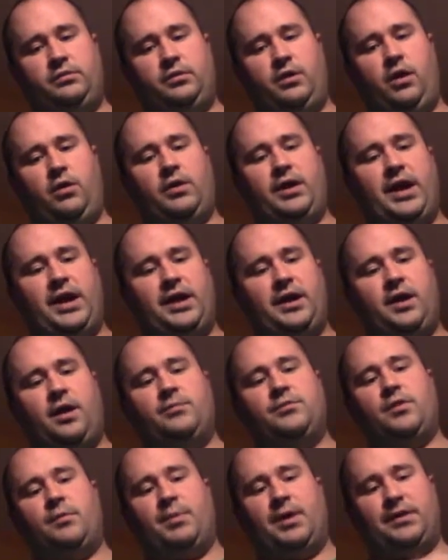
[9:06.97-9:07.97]
Okay, it
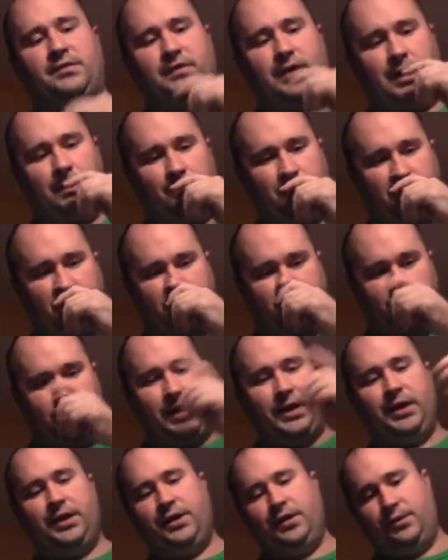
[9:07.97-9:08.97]
comes up on top. The
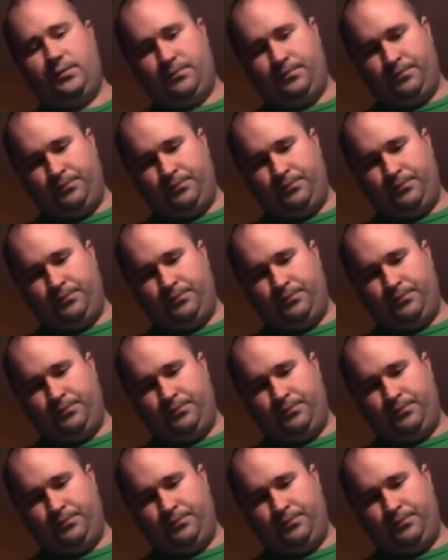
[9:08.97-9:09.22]
3D